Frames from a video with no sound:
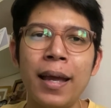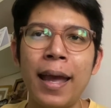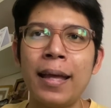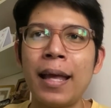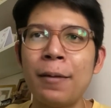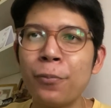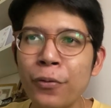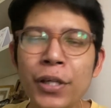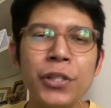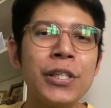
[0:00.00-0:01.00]
and
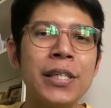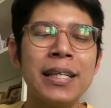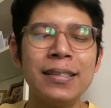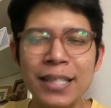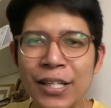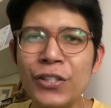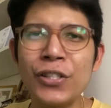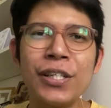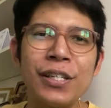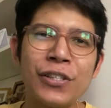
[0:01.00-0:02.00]
preaching and
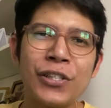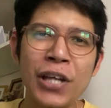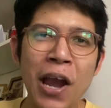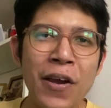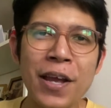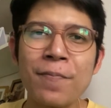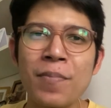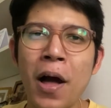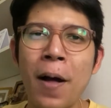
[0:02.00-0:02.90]
teaching, sharing